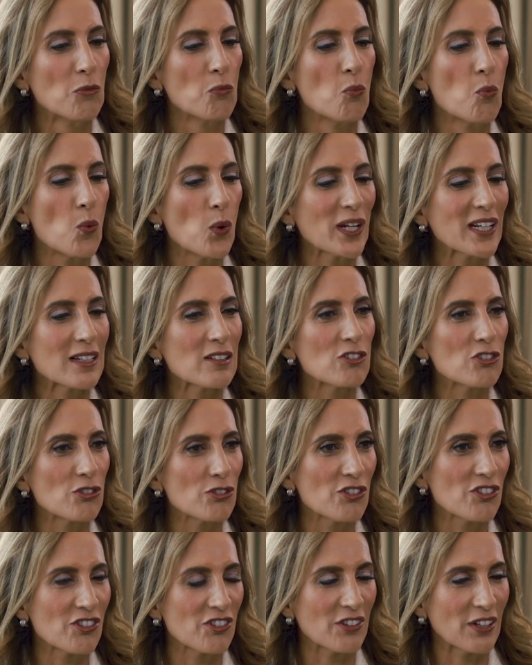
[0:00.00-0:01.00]
What is
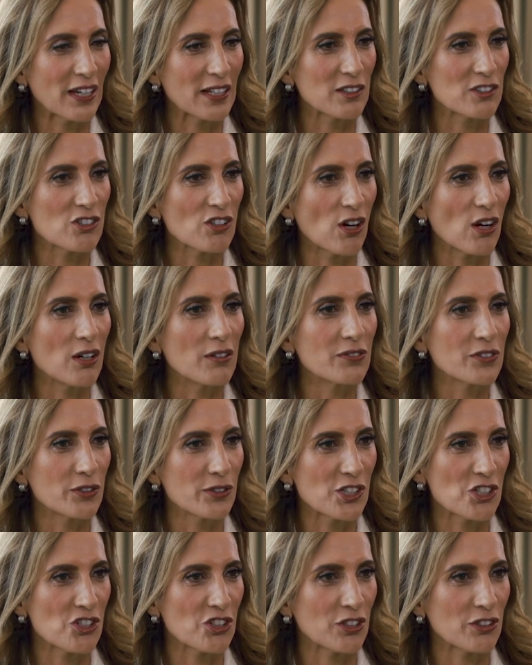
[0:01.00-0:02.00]
your sense of
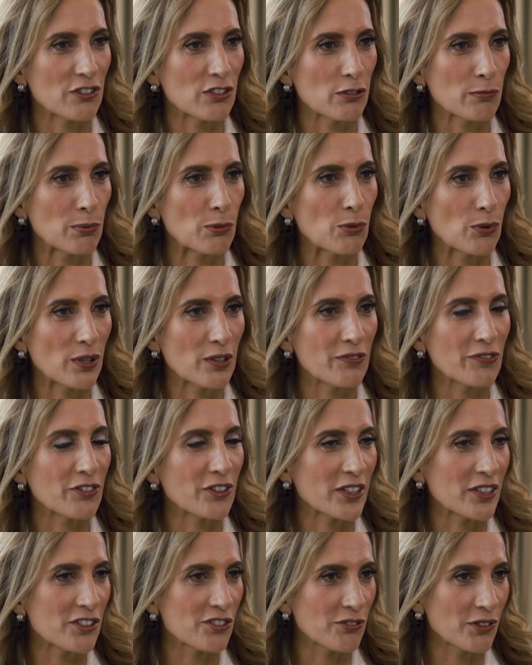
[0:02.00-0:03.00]
Christian support
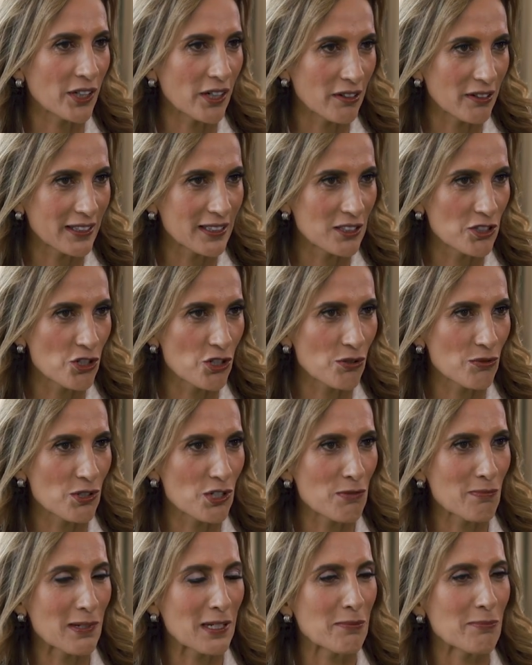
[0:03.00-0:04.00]
for Israel and the
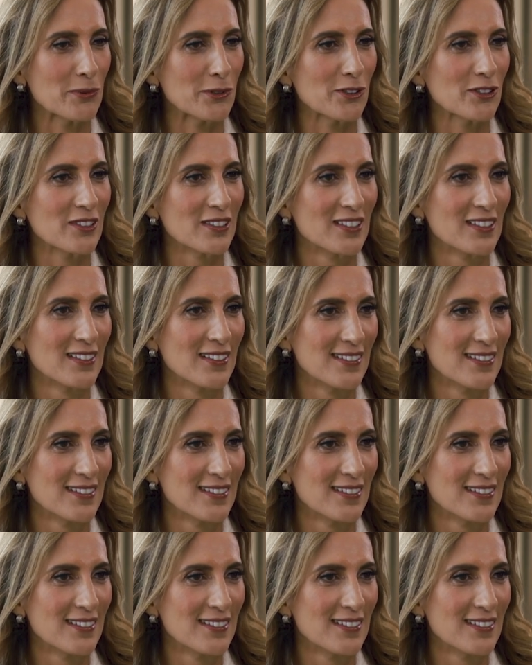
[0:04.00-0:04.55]
Jewish people?